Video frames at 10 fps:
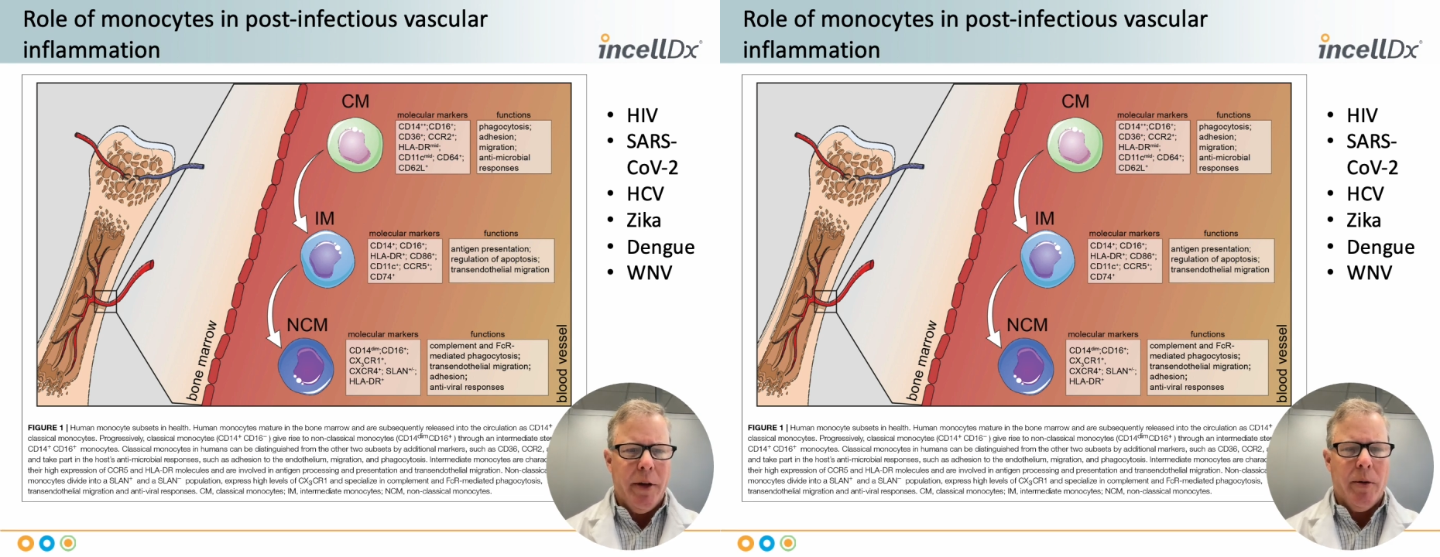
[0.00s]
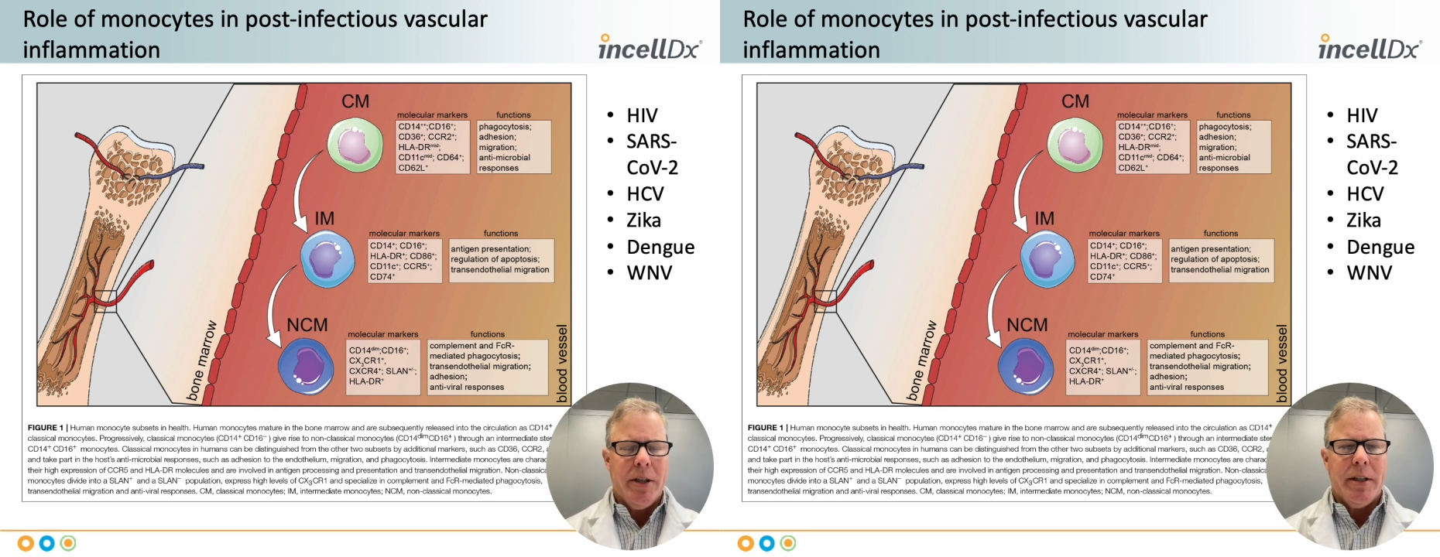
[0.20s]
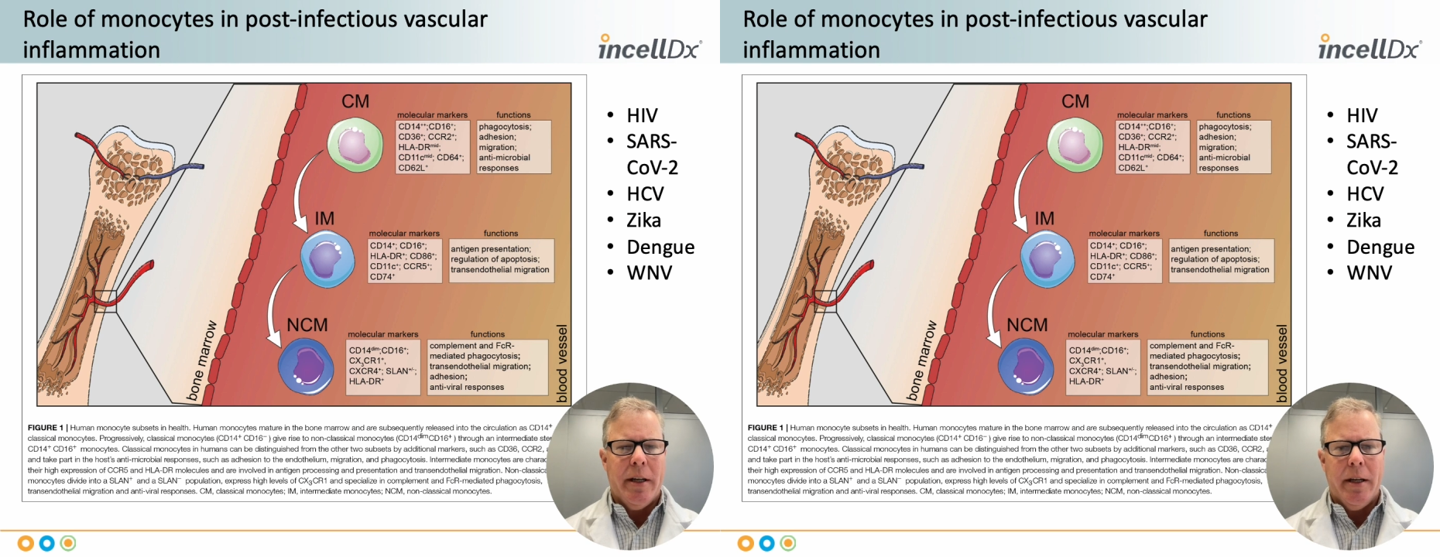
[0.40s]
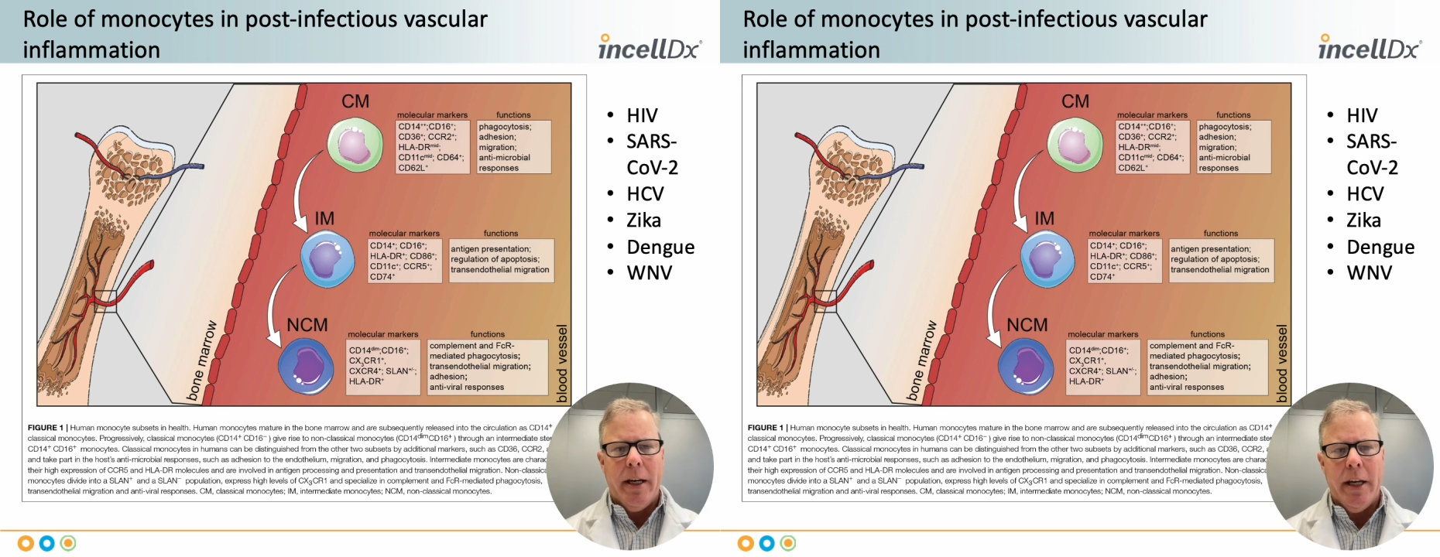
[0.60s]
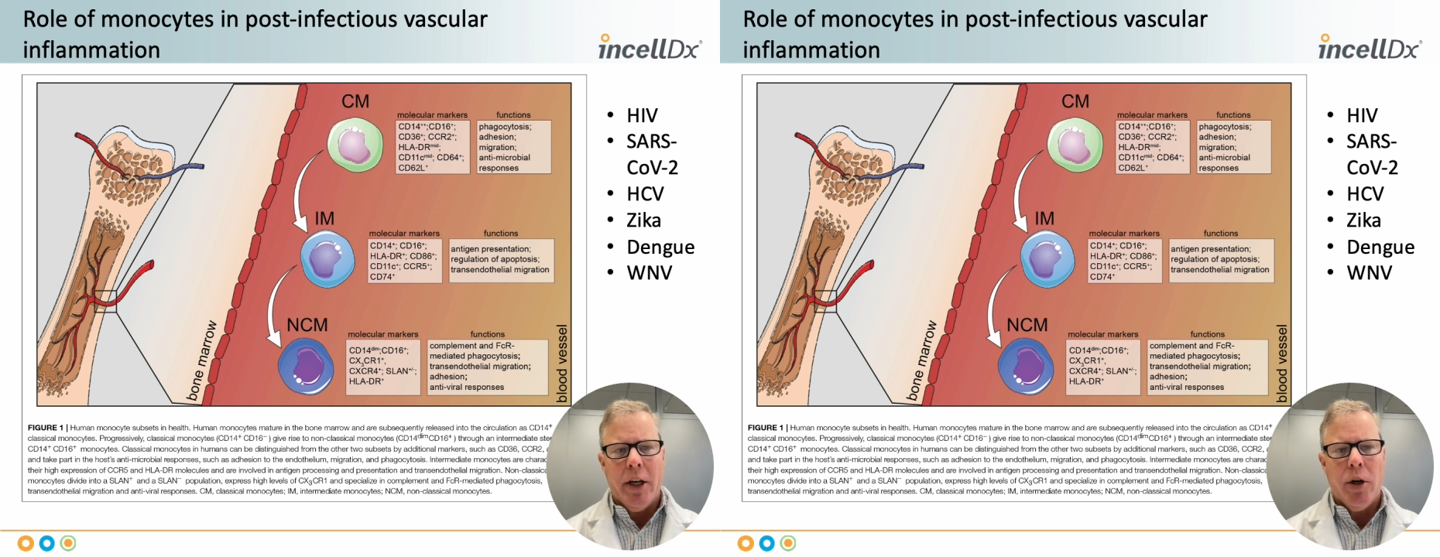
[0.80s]
there was an
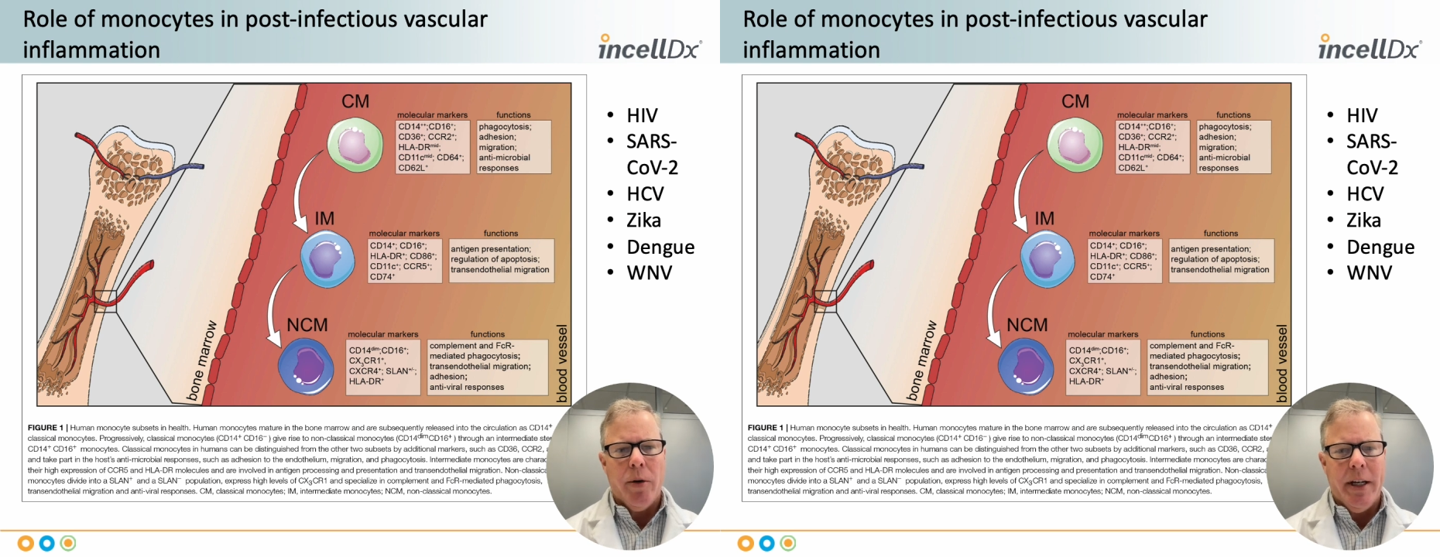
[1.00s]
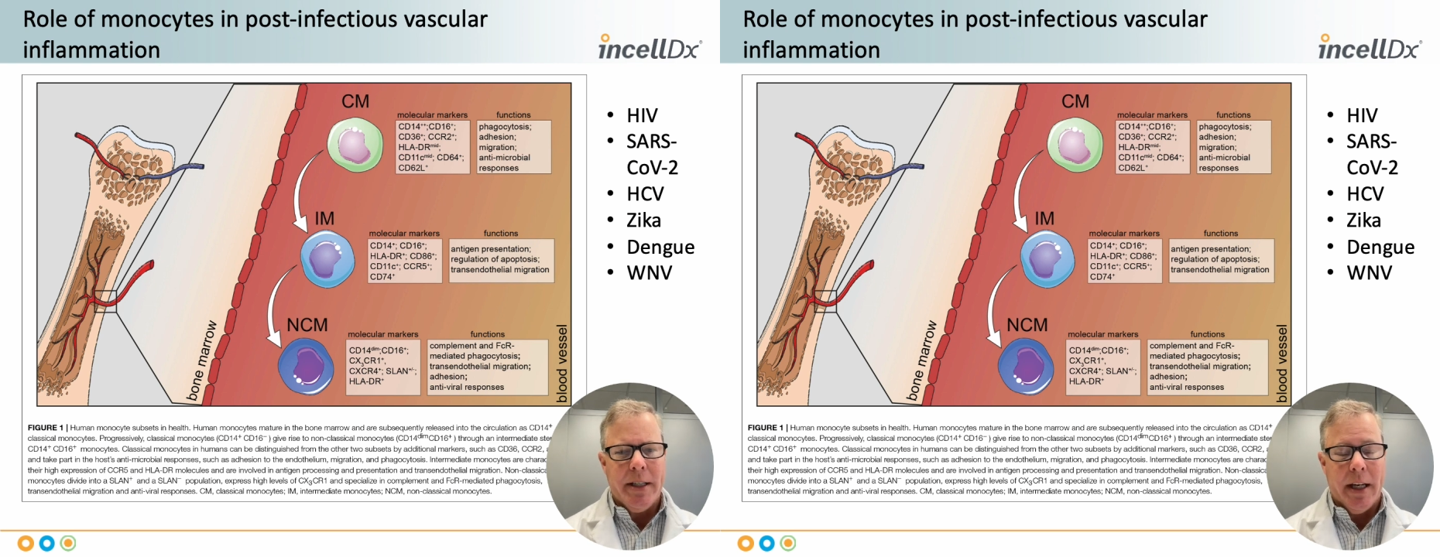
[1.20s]
increase,